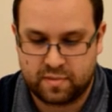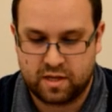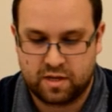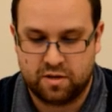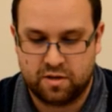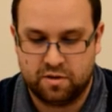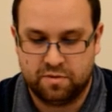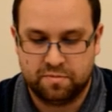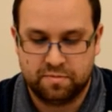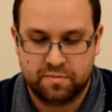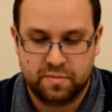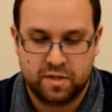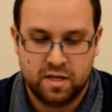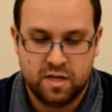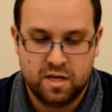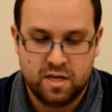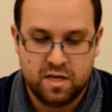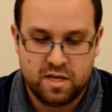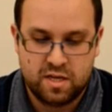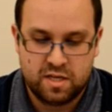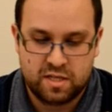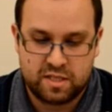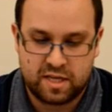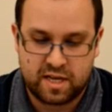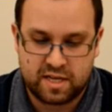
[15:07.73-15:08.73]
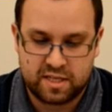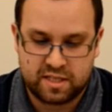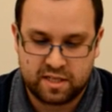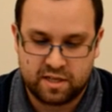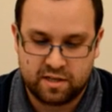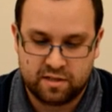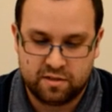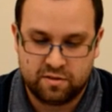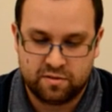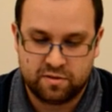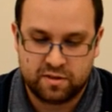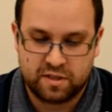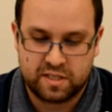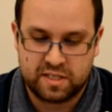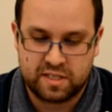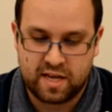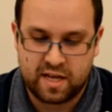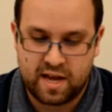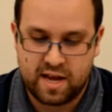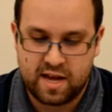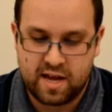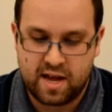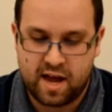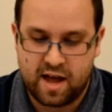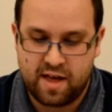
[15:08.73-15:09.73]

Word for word: Cool. So that's our longest day.